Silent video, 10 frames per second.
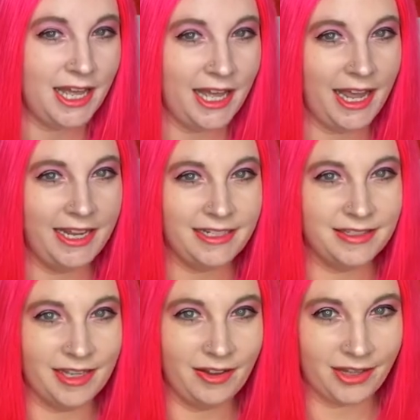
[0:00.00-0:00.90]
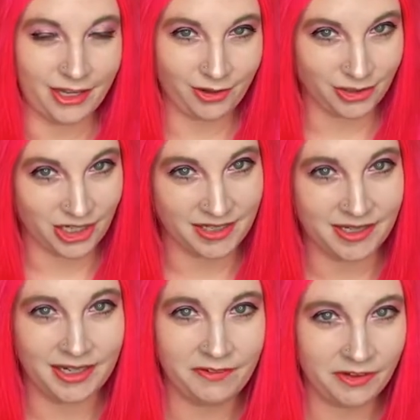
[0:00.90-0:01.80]
I hate to sound like all cheesy
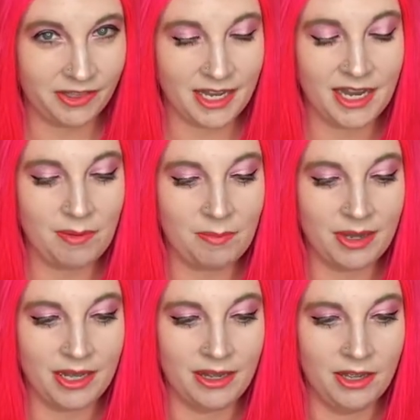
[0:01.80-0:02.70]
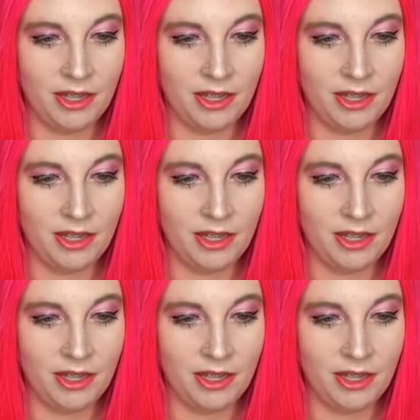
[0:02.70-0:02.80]
and everything, but